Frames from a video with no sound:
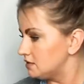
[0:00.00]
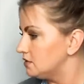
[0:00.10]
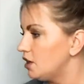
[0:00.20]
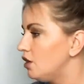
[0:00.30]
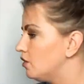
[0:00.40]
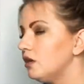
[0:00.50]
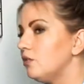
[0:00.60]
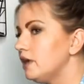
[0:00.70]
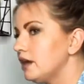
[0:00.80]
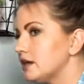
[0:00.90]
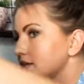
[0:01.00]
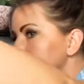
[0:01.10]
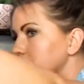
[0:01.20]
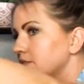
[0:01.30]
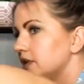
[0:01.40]
No, a
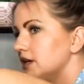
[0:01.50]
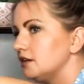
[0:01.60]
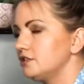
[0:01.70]
whisk. The whisk.